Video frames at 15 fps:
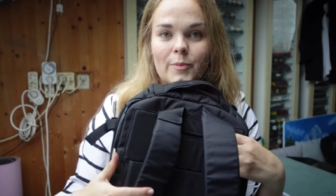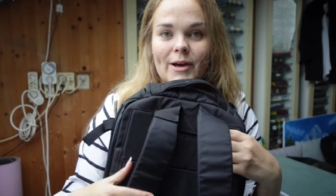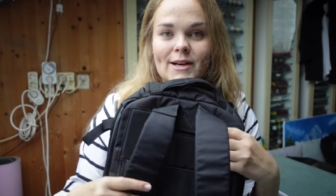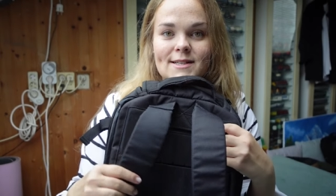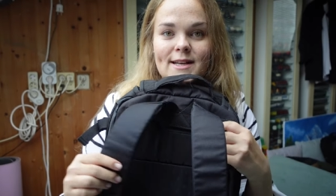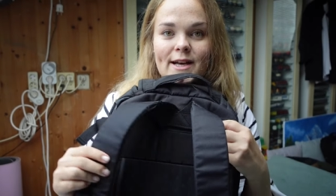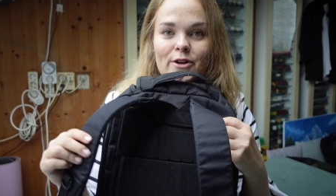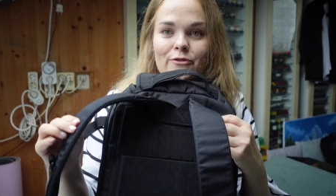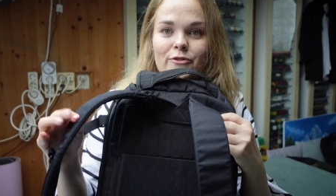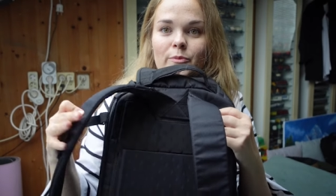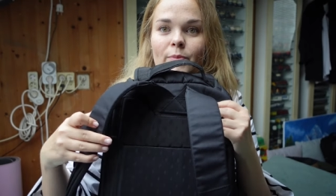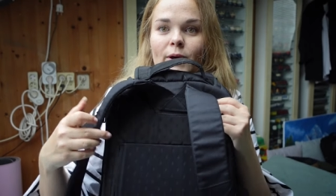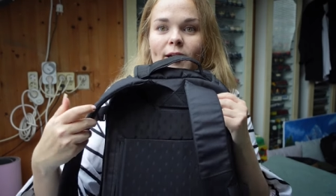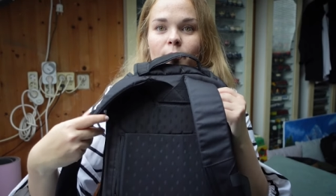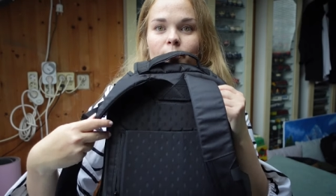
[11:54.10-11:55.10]
the back side of the
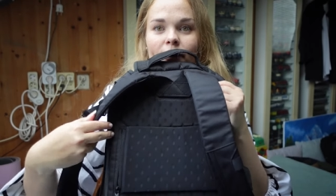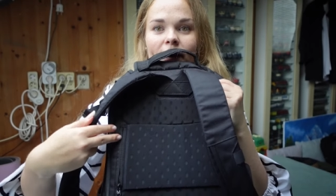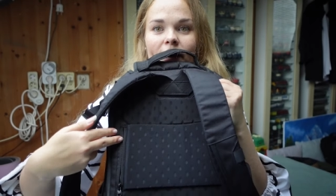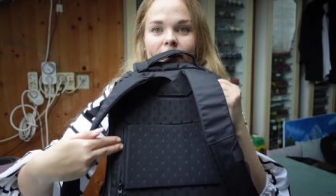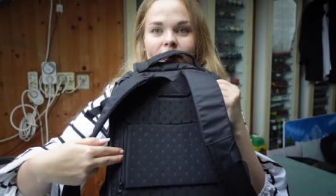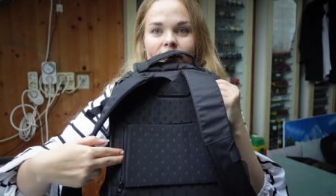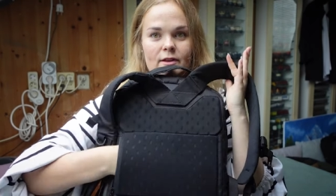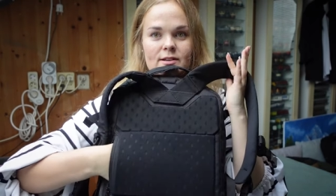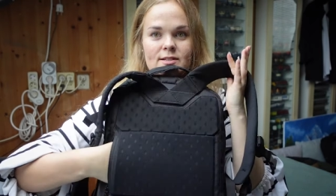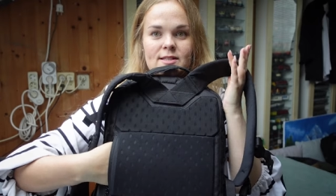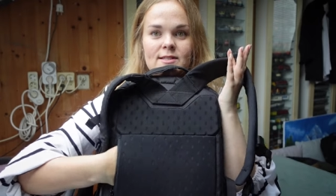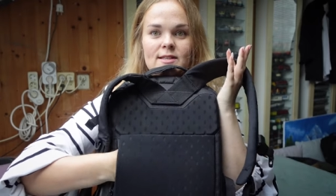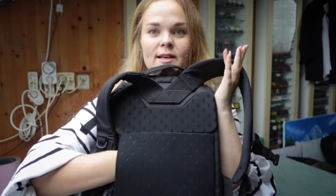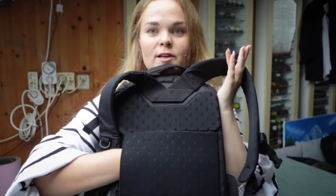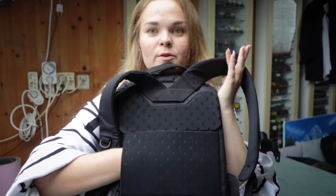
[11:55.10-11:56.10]
backpack. There's
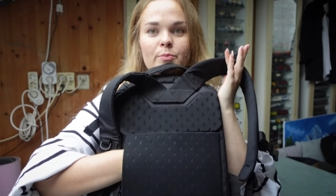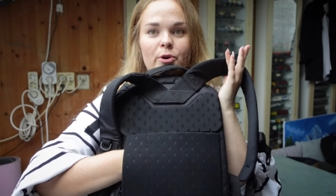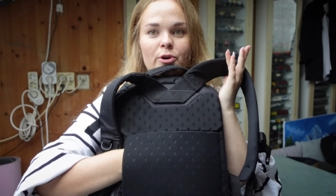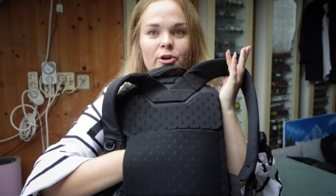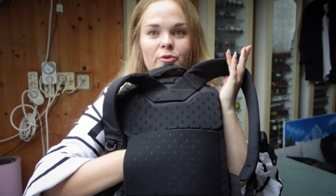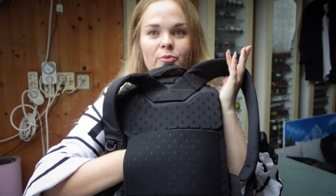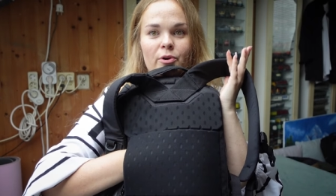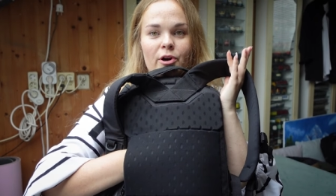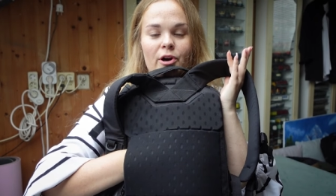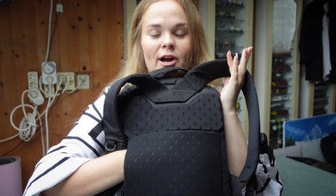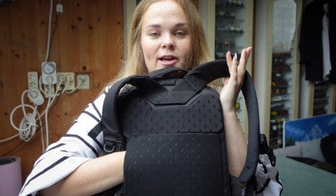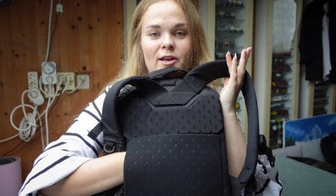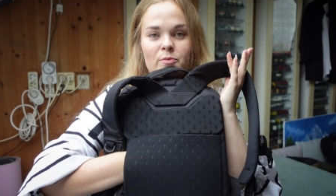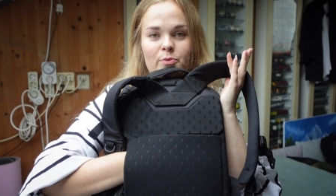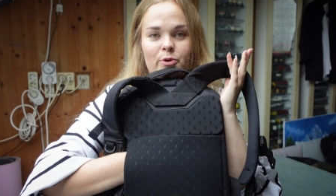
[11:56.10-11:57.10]
this hidden pocket where
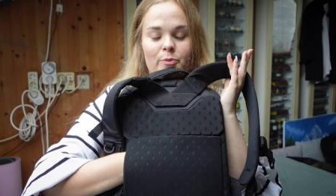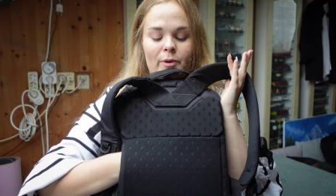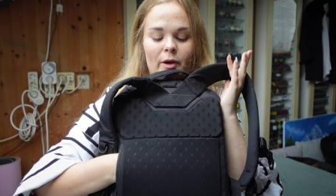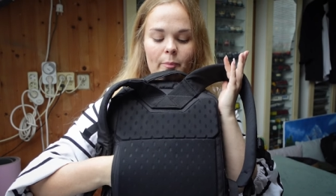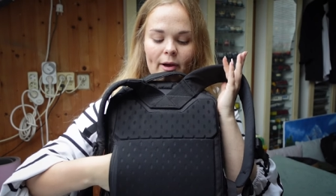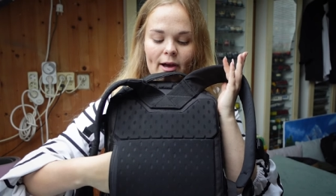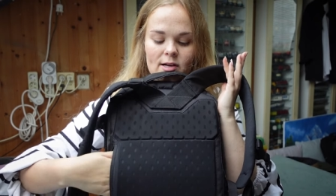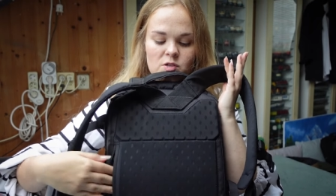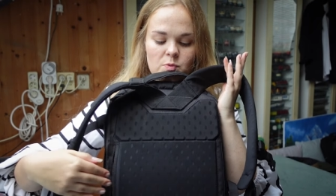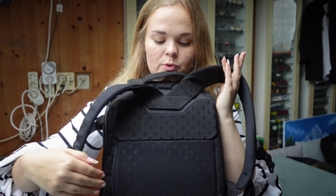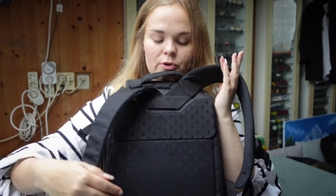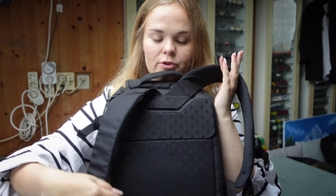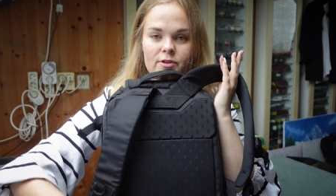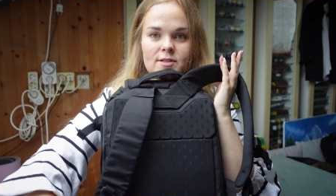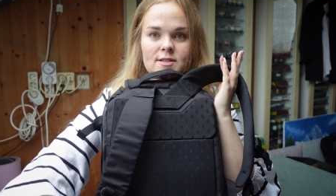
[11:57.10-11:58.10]
I can put my
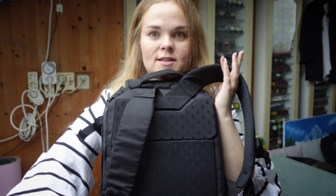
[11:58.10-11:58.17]
passport and